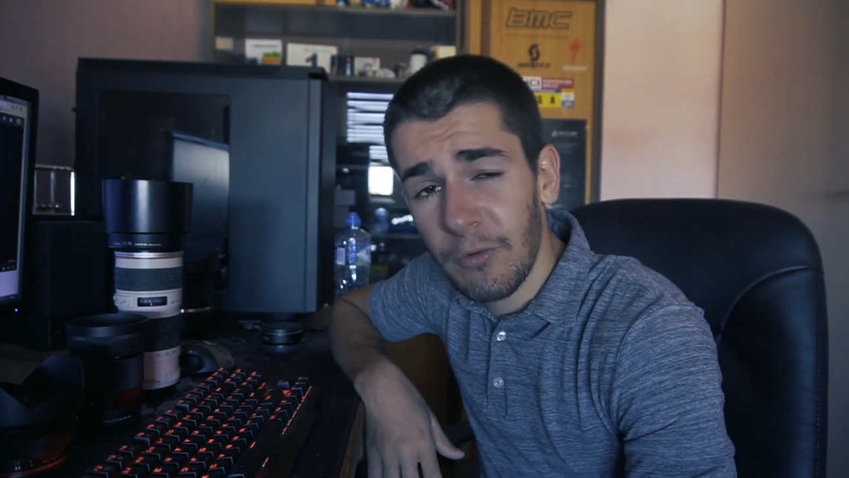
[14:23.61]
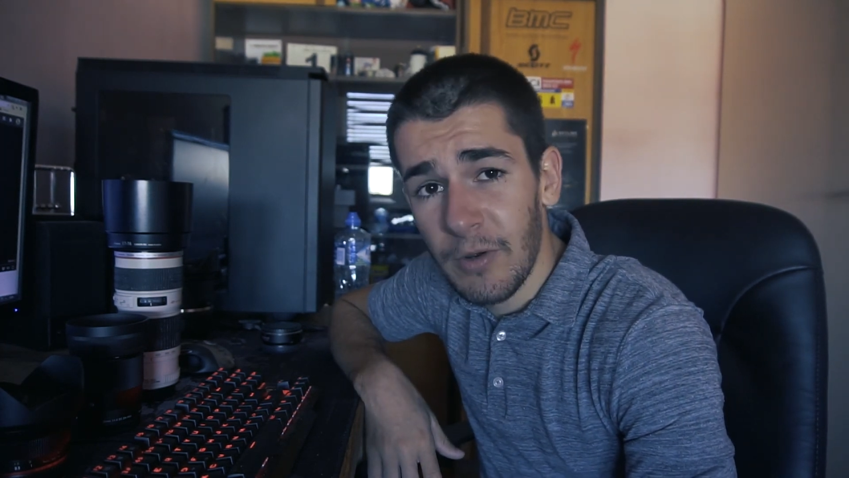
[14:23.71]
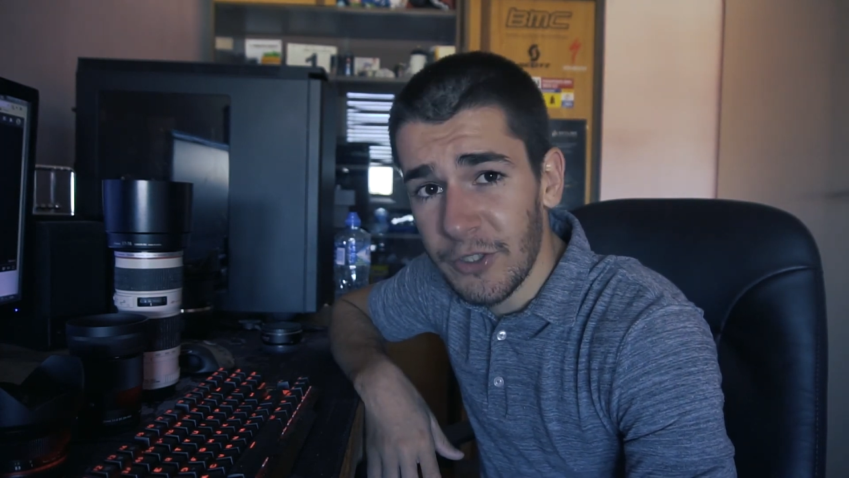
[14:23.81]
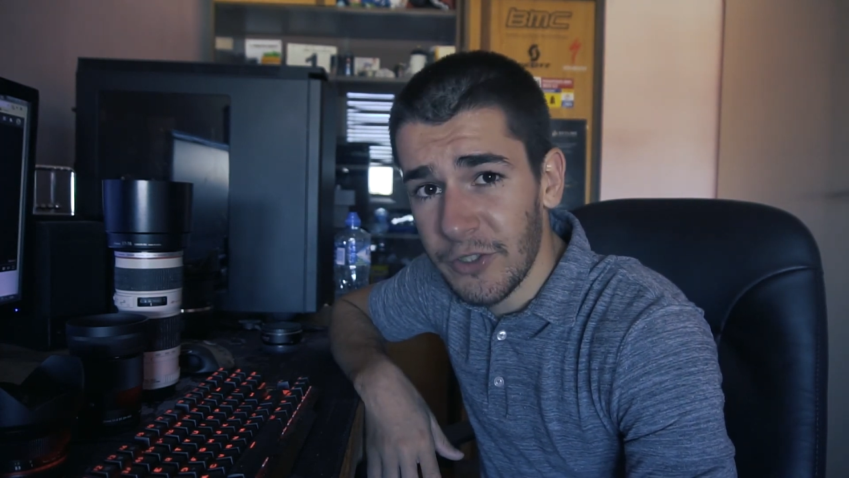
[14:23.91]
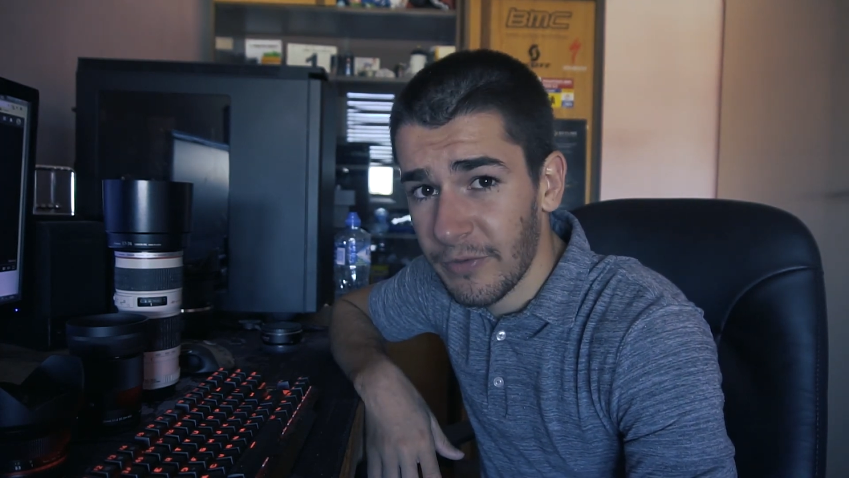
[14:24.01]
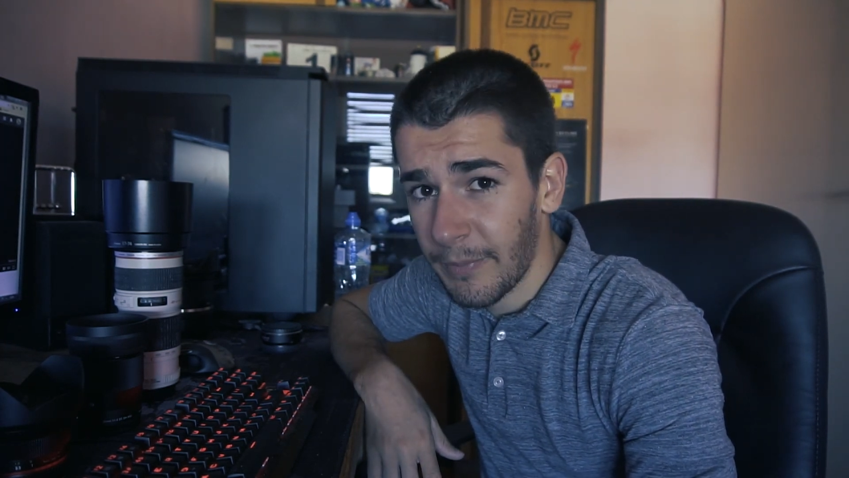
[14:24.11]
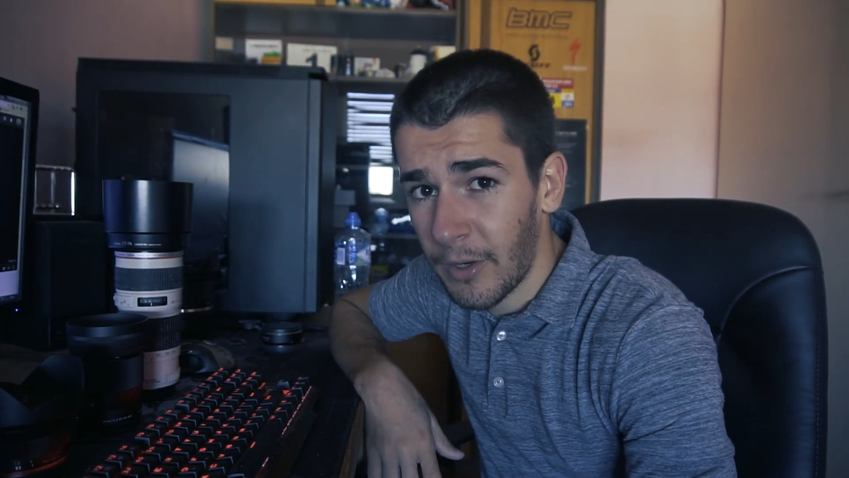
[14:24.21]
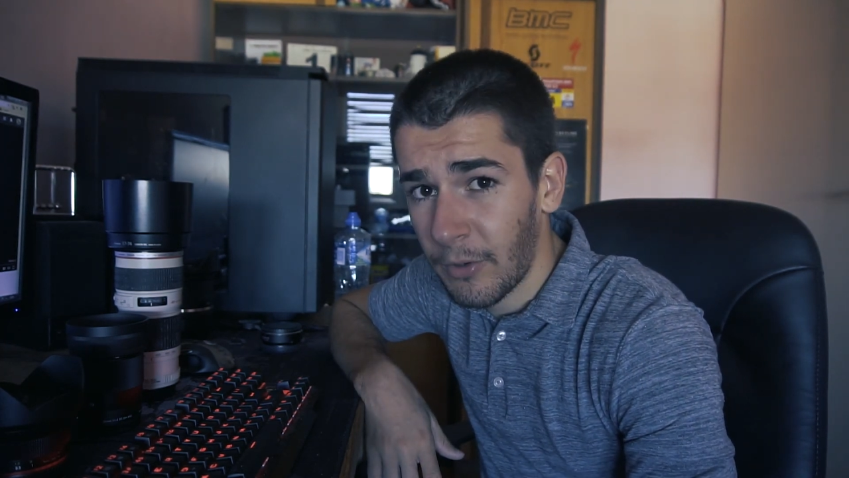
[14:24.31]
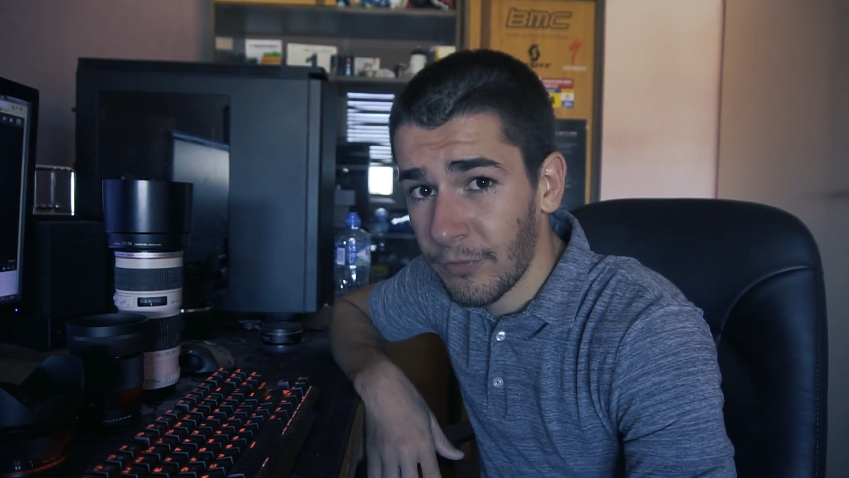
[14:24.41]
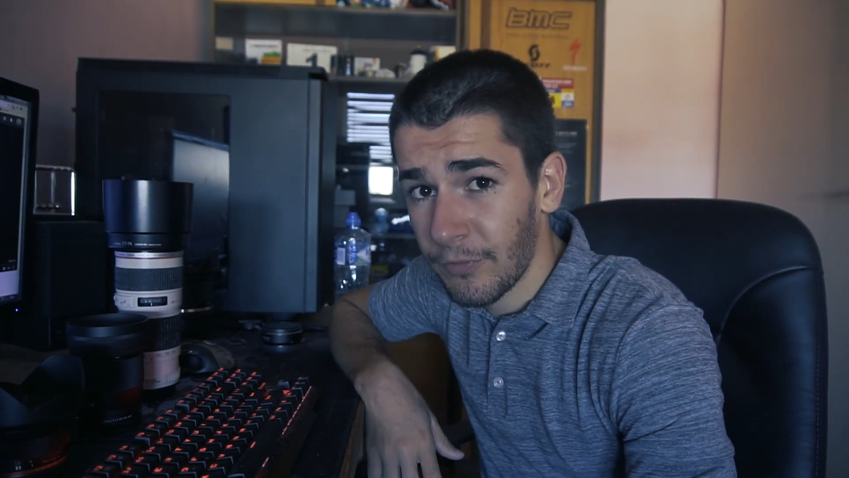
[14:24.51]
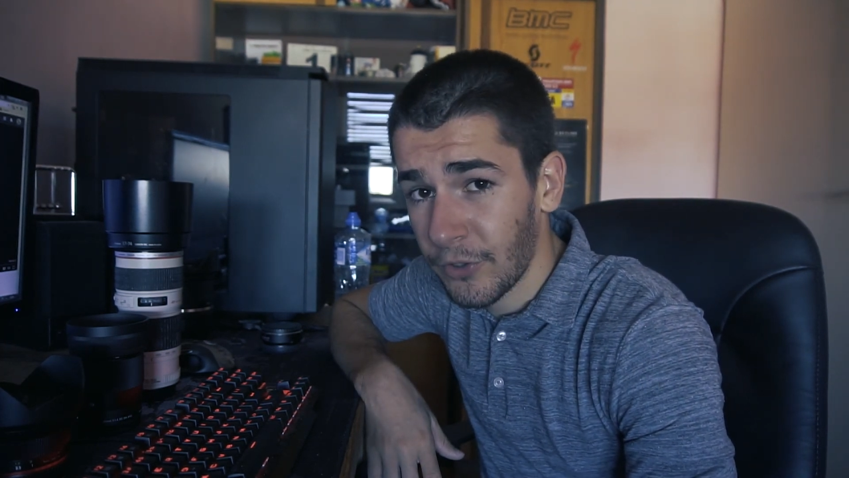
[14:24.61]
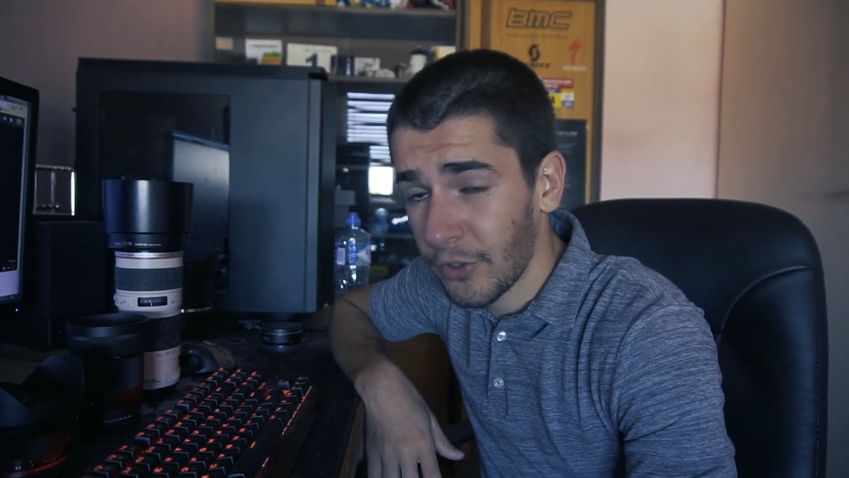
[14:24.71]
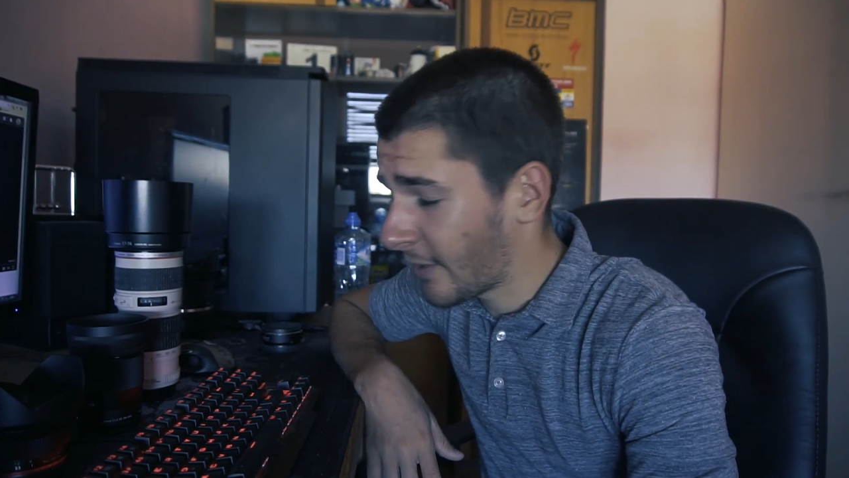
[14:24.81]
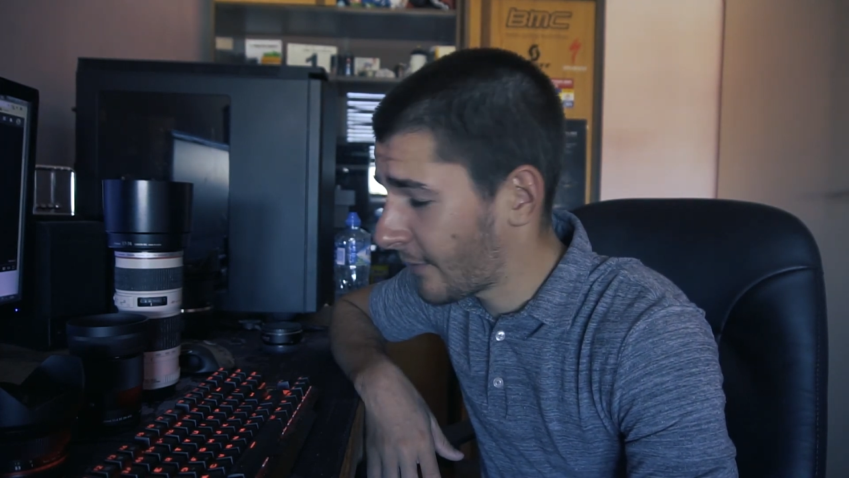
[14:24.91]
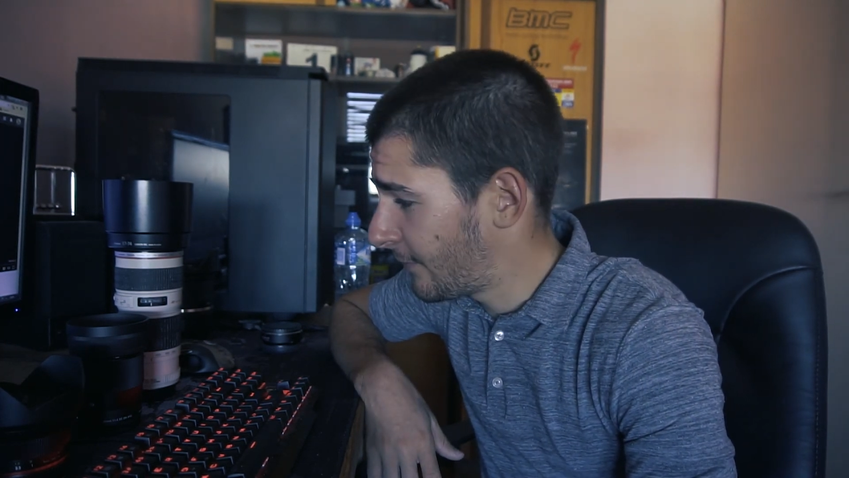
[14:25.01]
questions about
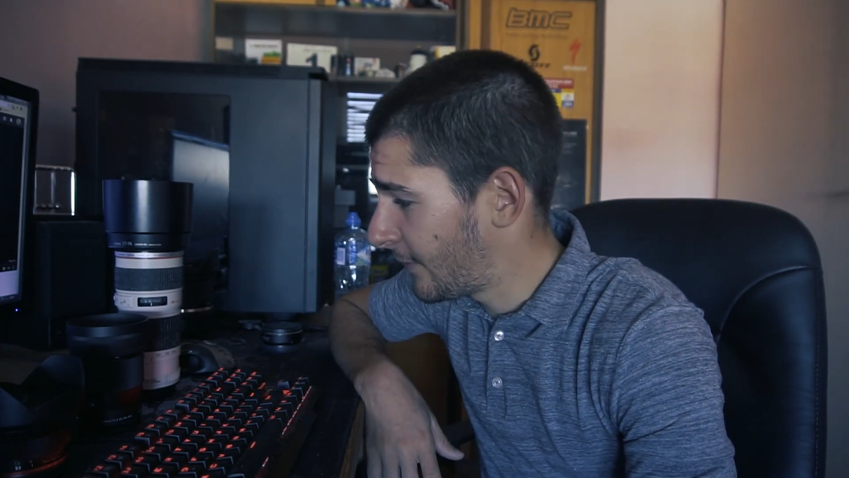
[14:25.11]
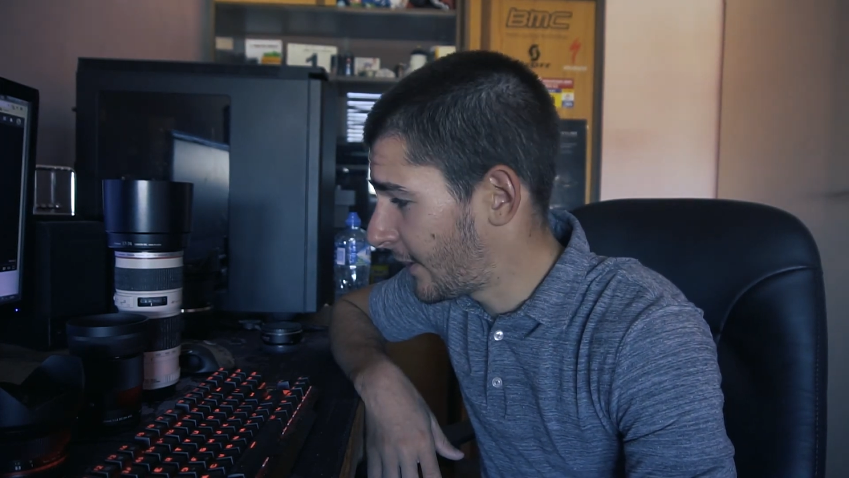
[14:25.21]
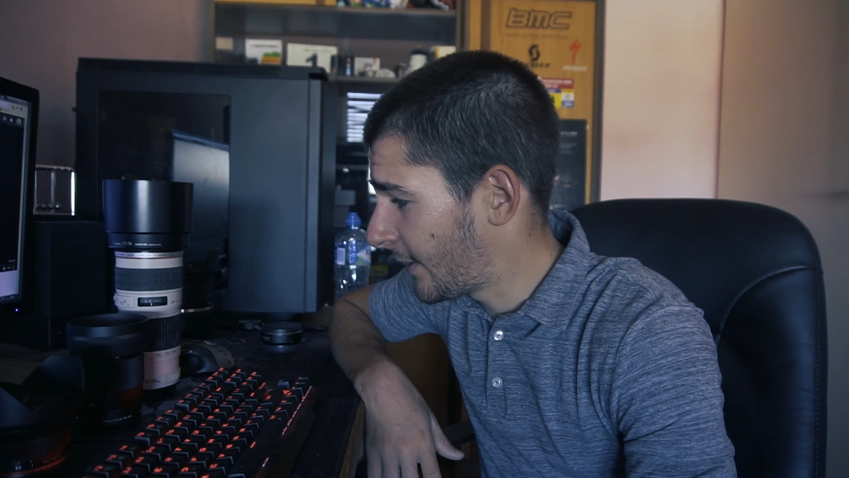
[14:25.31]
photography,